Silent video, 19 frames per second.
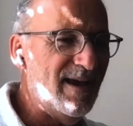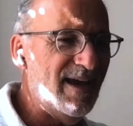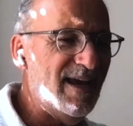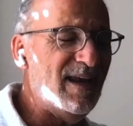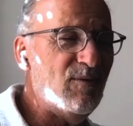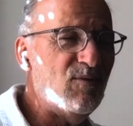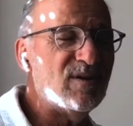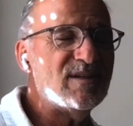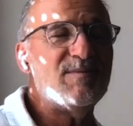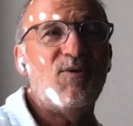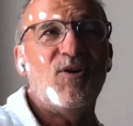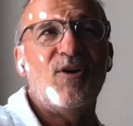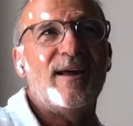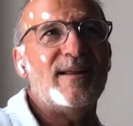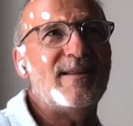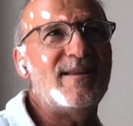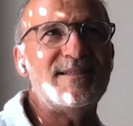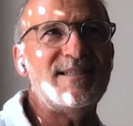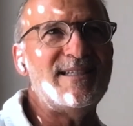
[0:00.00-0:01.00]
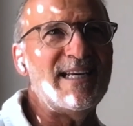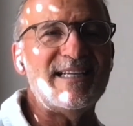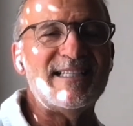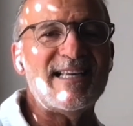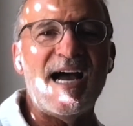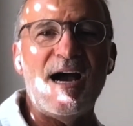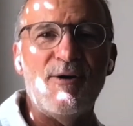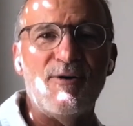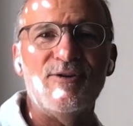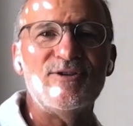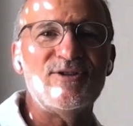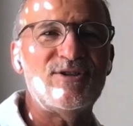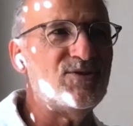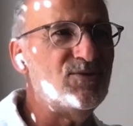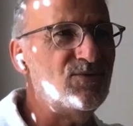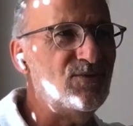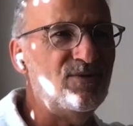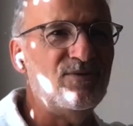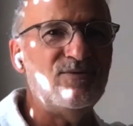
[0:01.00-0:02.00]
It was more like the six
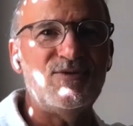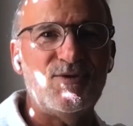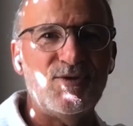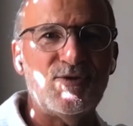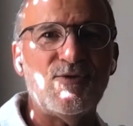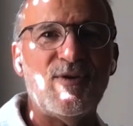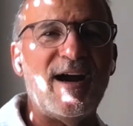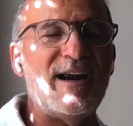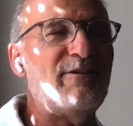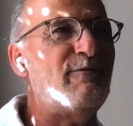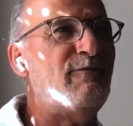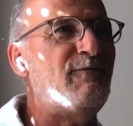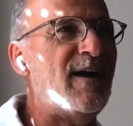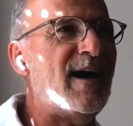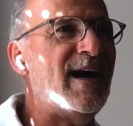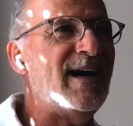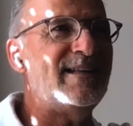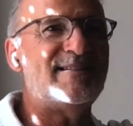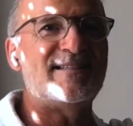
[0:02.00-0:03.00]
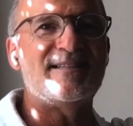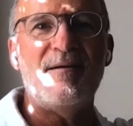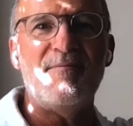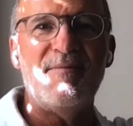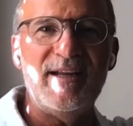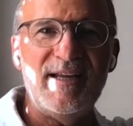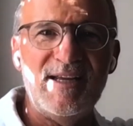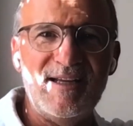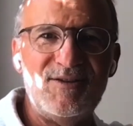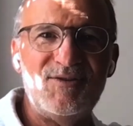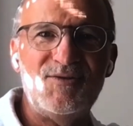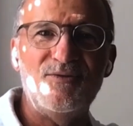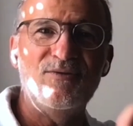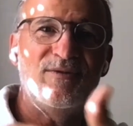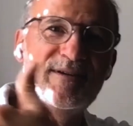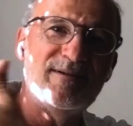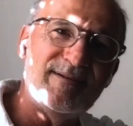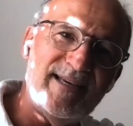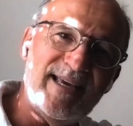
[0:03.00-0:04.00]
hours to to try to find somebody
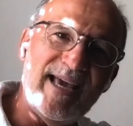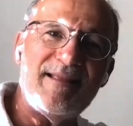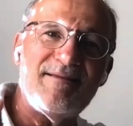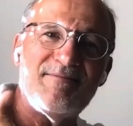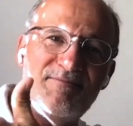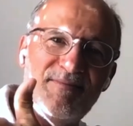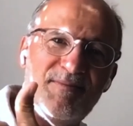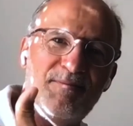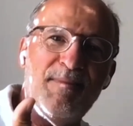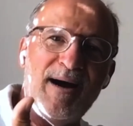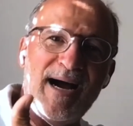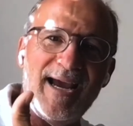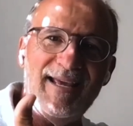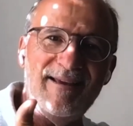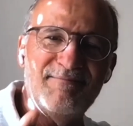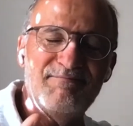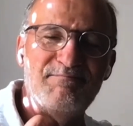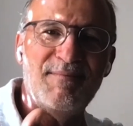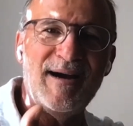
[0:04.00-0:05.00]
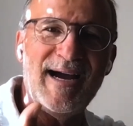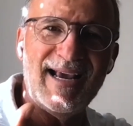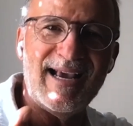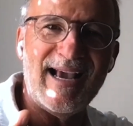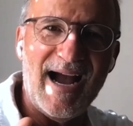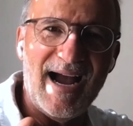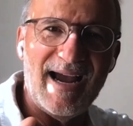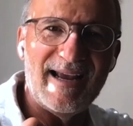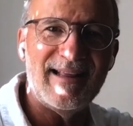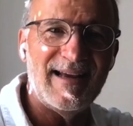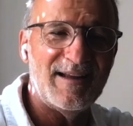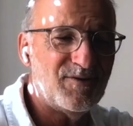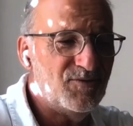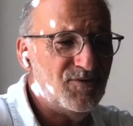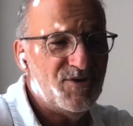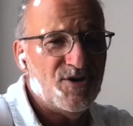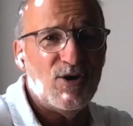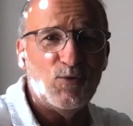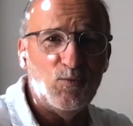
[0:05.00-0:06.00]
to get my my guy that
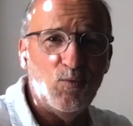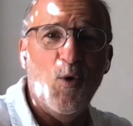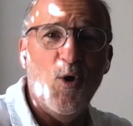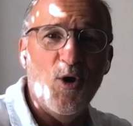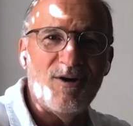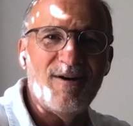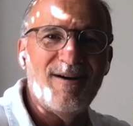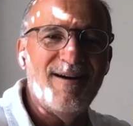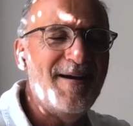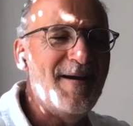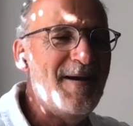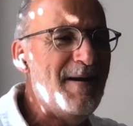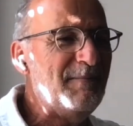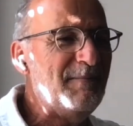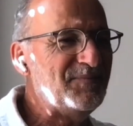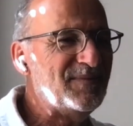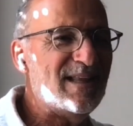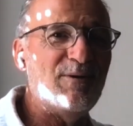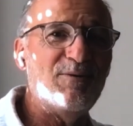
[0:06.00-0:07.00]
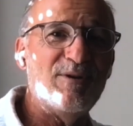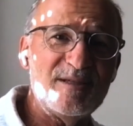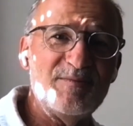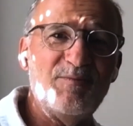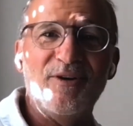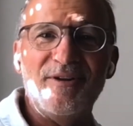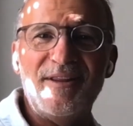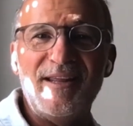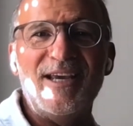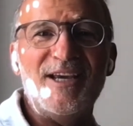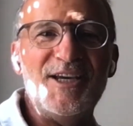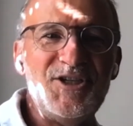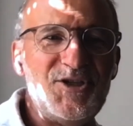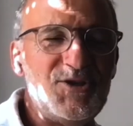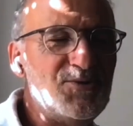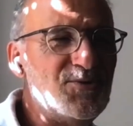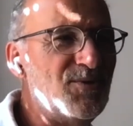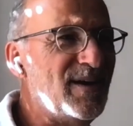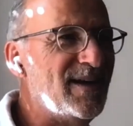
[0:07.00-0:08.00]
could not walk. That was more yeah. the
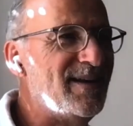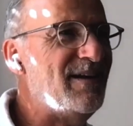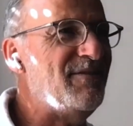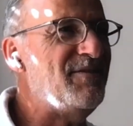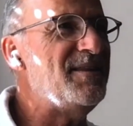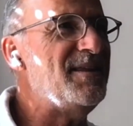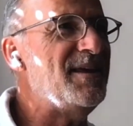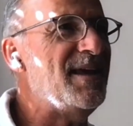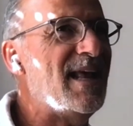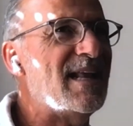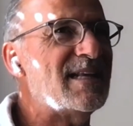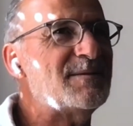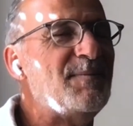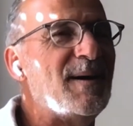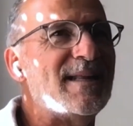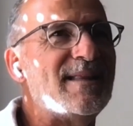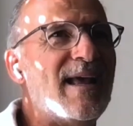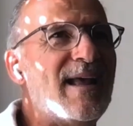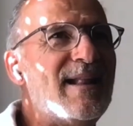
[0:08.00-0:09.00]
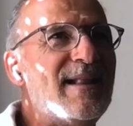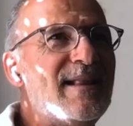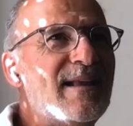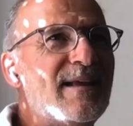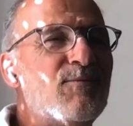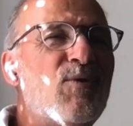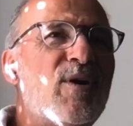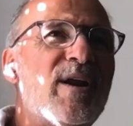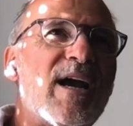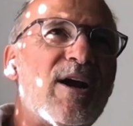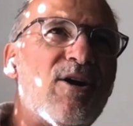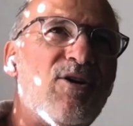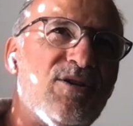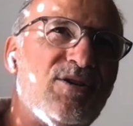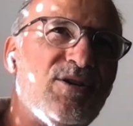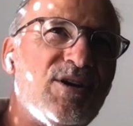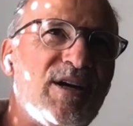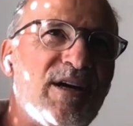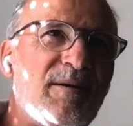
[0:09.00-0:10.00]
issue and everything else. But when I
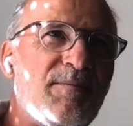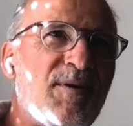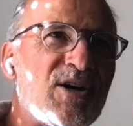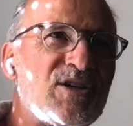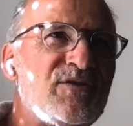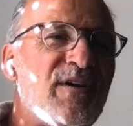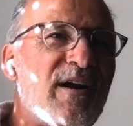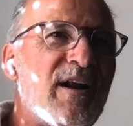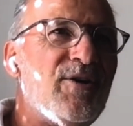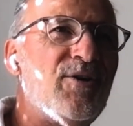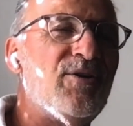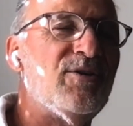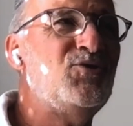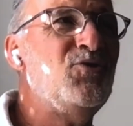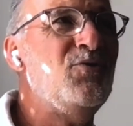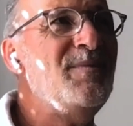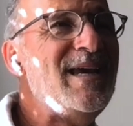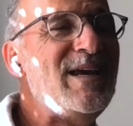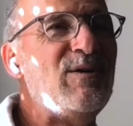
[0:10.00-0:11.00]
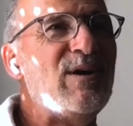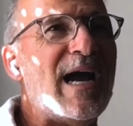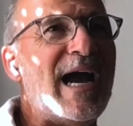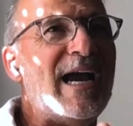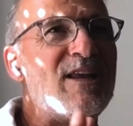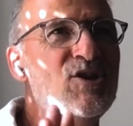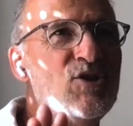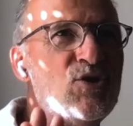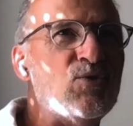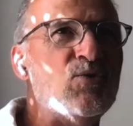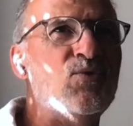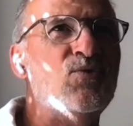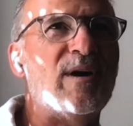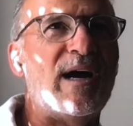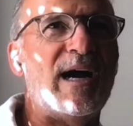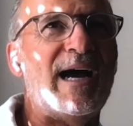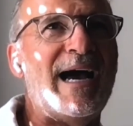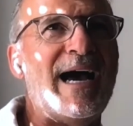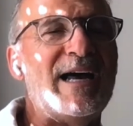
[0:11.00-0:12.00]
got the gearbox failure, to me, I
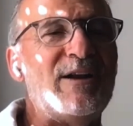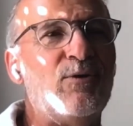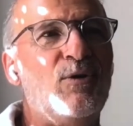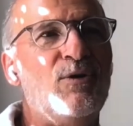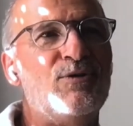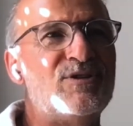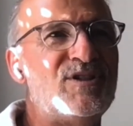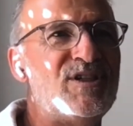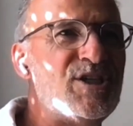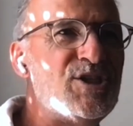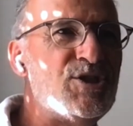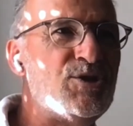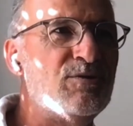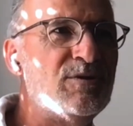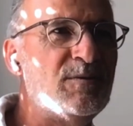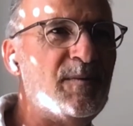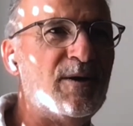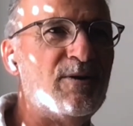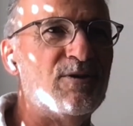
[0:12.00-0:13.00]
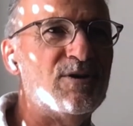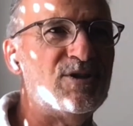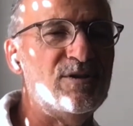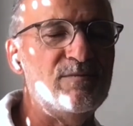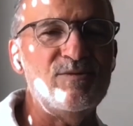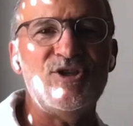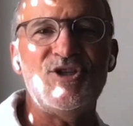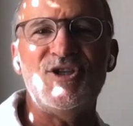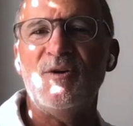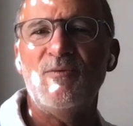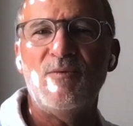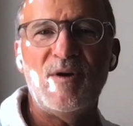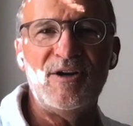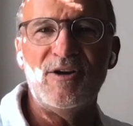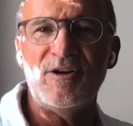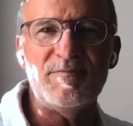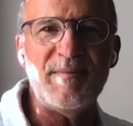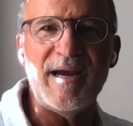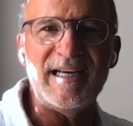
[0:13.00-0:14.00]
knew I had all those issues because the machine
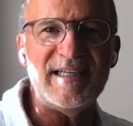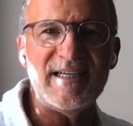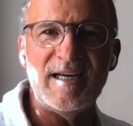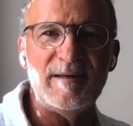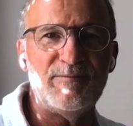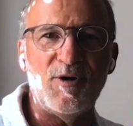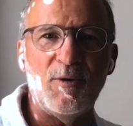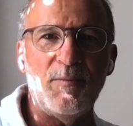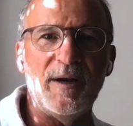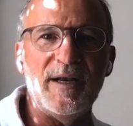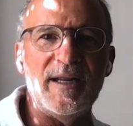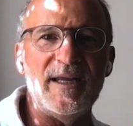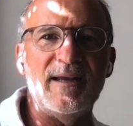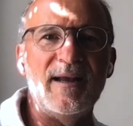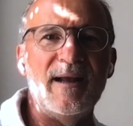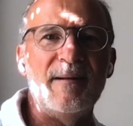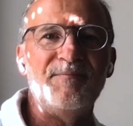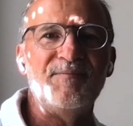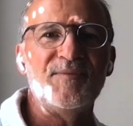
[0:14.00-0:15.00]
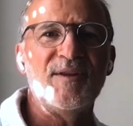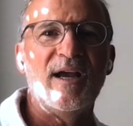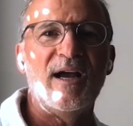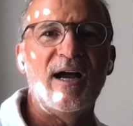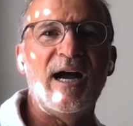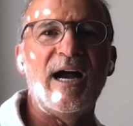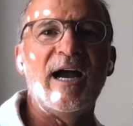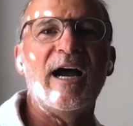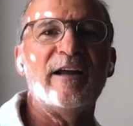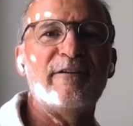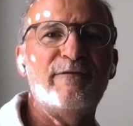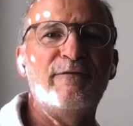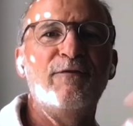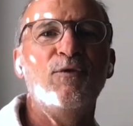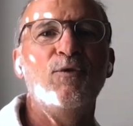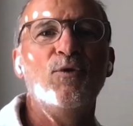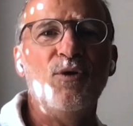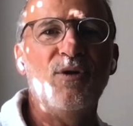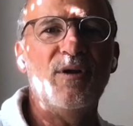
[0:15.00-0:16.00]
was not maintained properly. I had
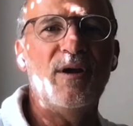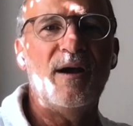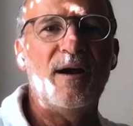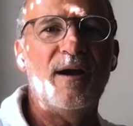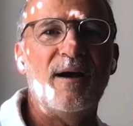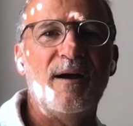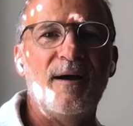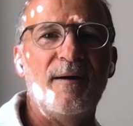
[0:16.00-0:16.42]
full right.